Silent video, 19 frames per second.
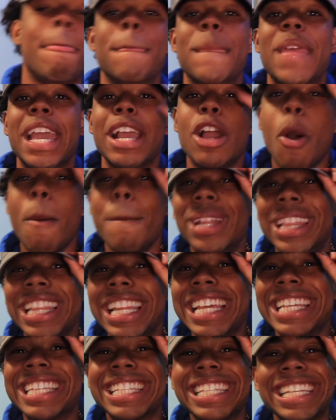They go
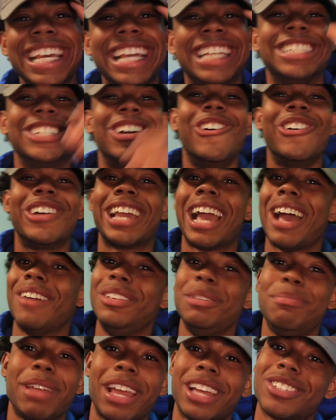ballistics, no cap.
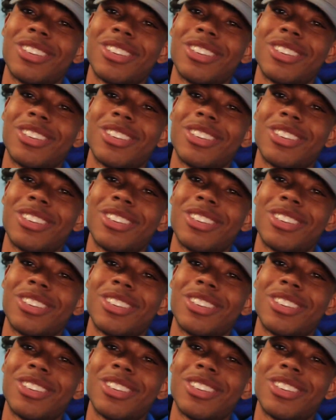These pants